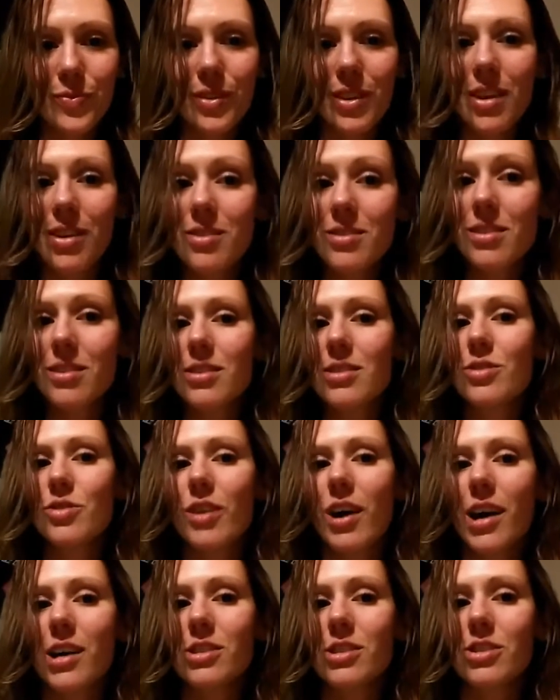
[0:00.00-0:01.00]
here's a
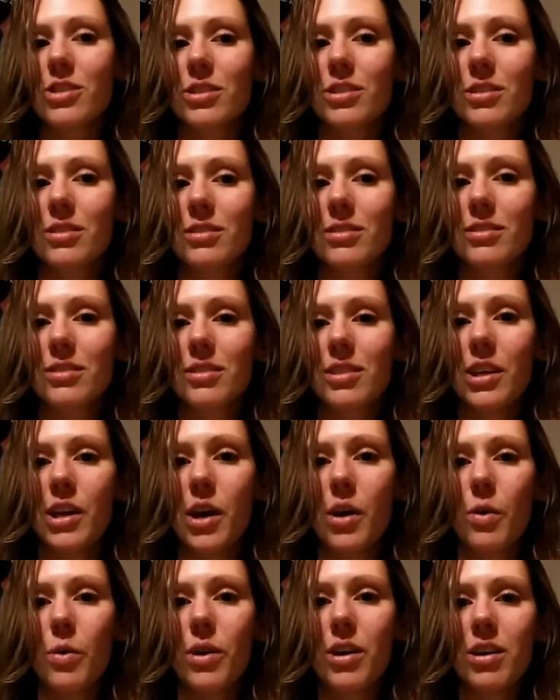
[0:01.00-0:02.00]
distraction,
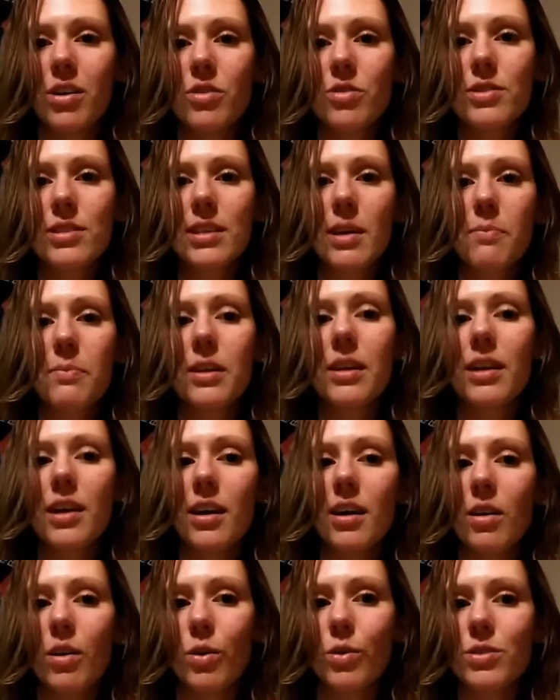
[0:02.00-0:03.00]
here's something
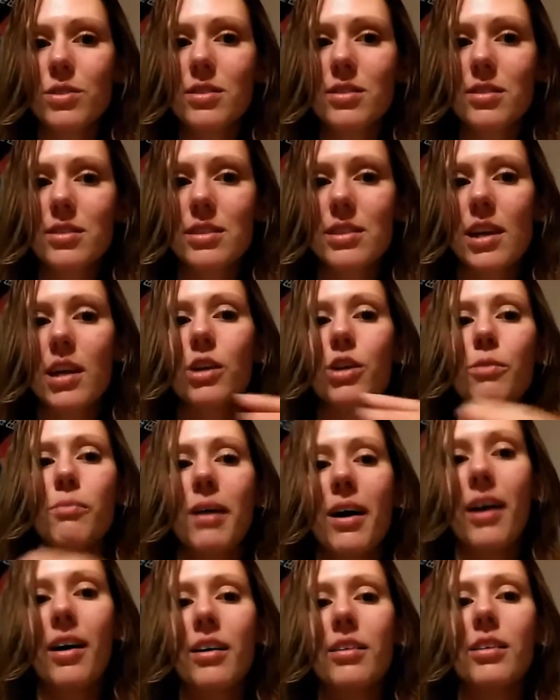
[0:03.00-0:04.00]
else to take your
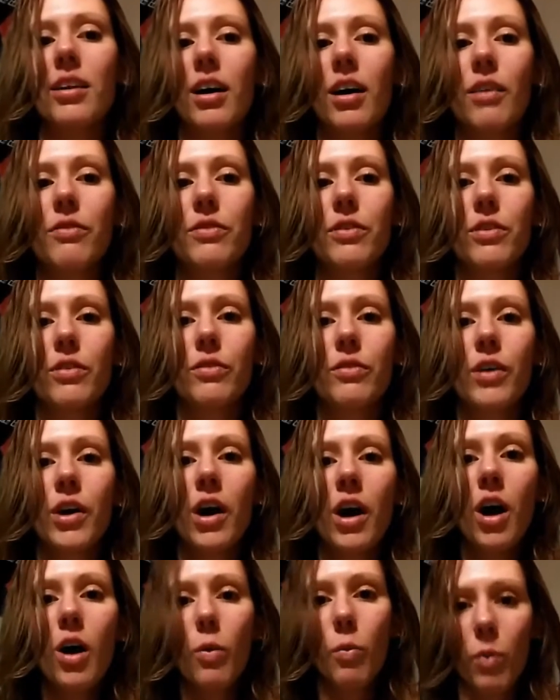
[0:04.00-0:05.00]
mind off of
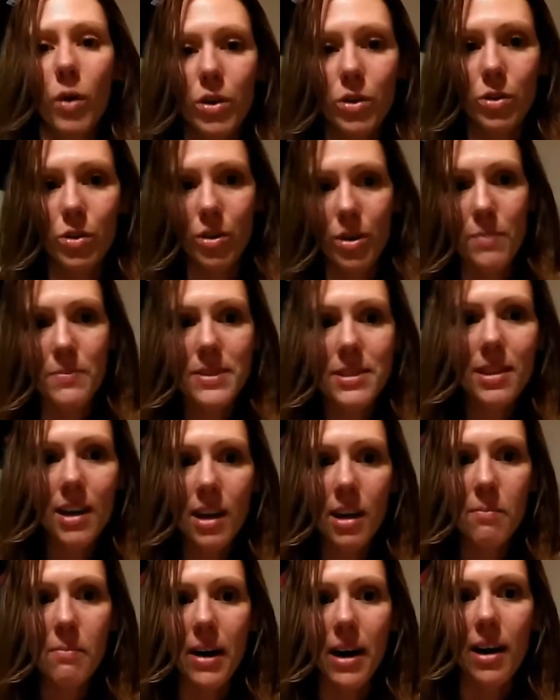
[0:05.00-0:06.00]
what you're
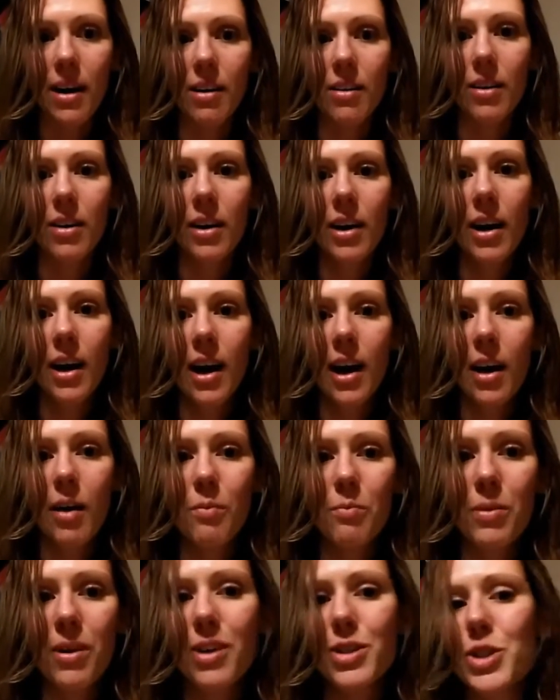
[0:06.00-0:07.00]
upset about,
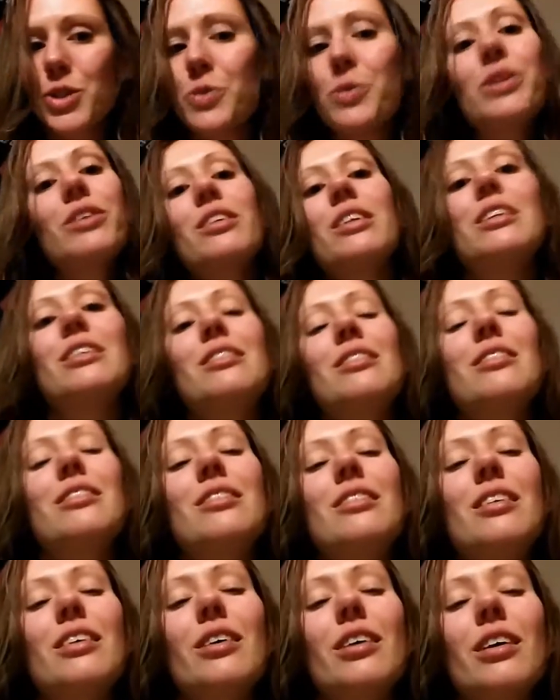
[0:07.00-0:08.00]
because you really,
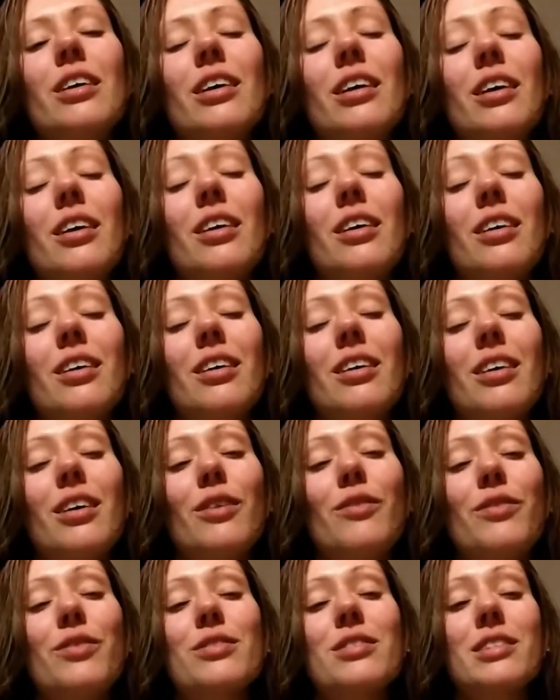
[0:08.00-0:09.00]

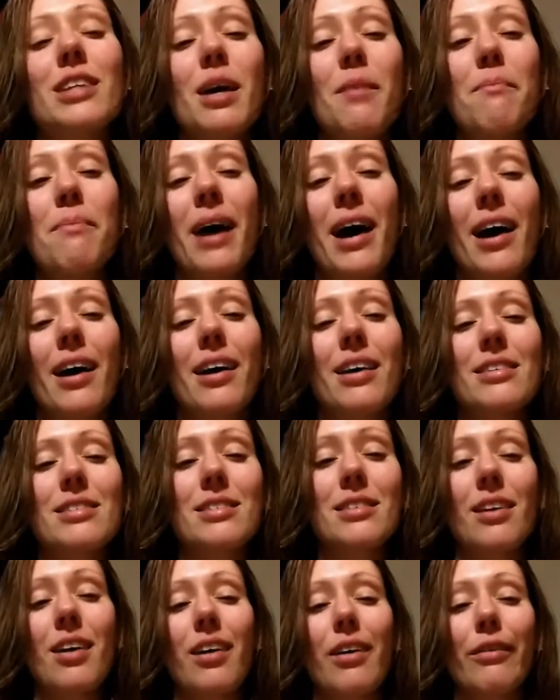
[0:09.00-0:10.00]
if you step back, it's
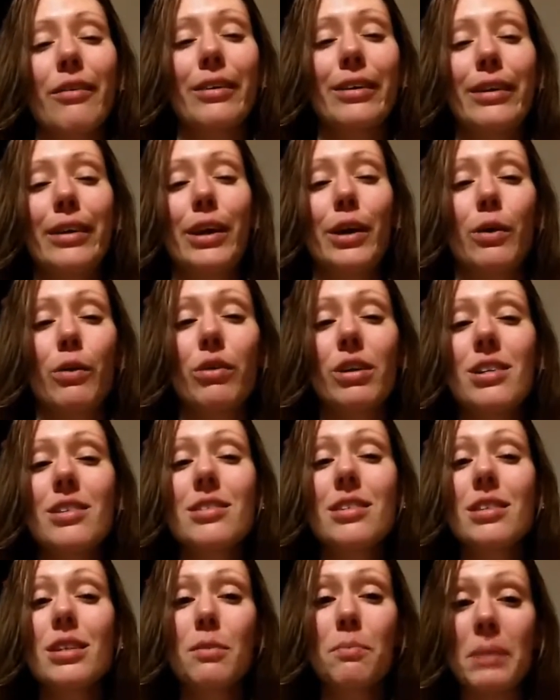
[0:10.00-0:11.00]
not really a
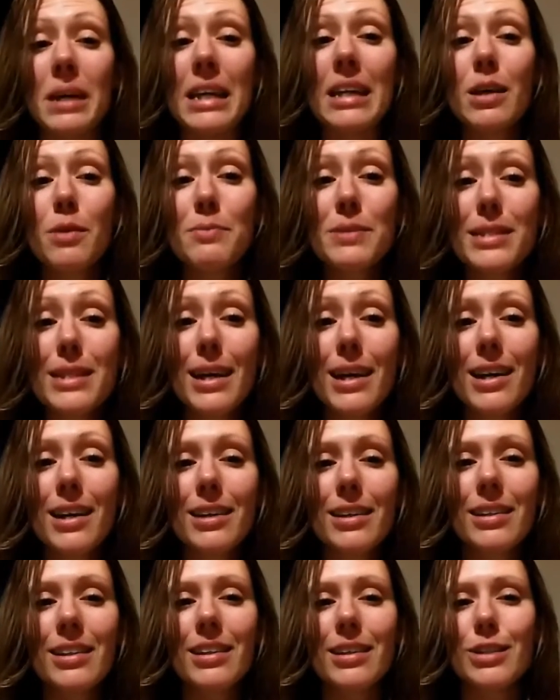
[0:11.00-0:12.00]
reason to be
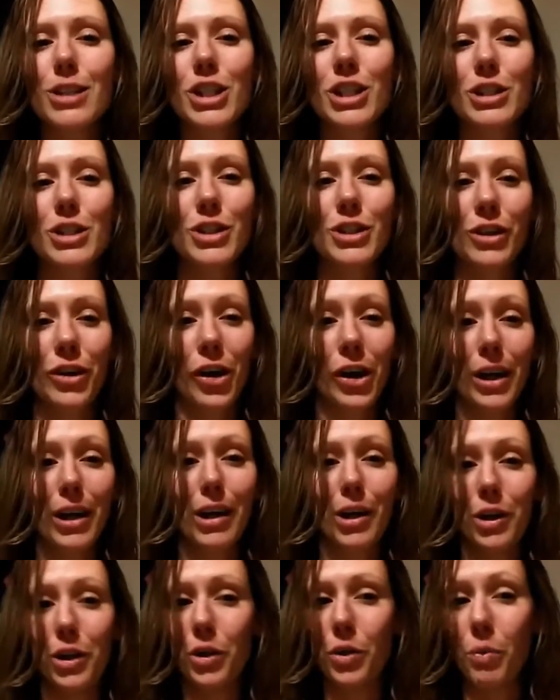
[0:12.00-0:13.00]
upset. It's just you're not
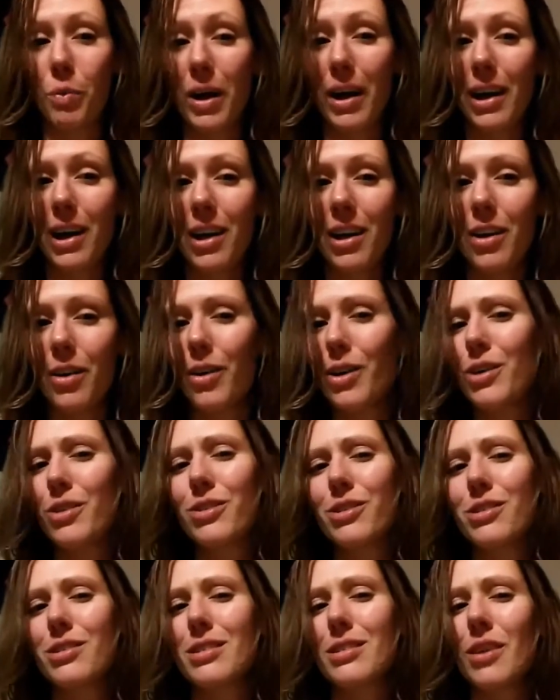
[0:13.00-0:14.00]
getting your way, or
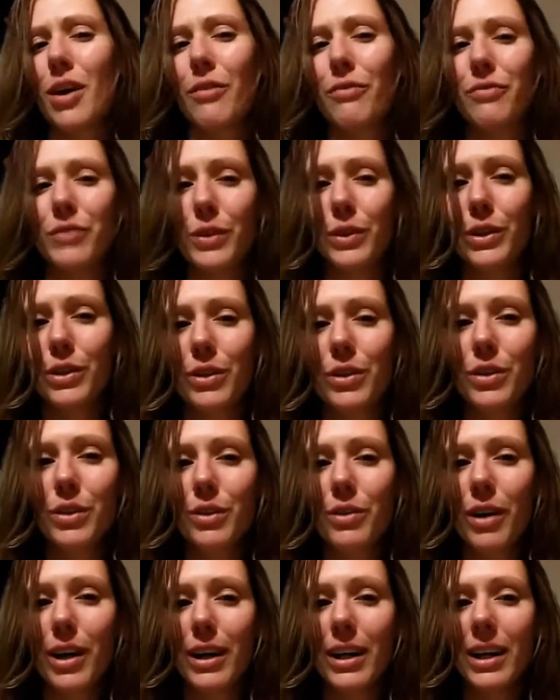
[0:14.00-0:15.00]
you're just not feeling
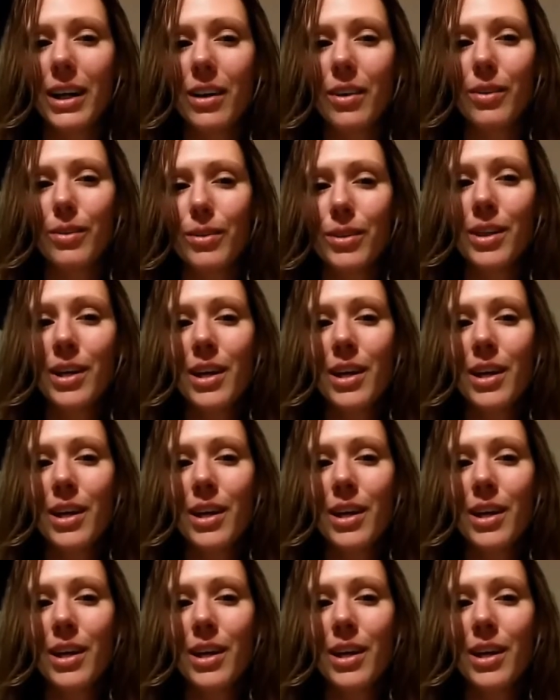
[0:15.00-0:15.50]
good right now.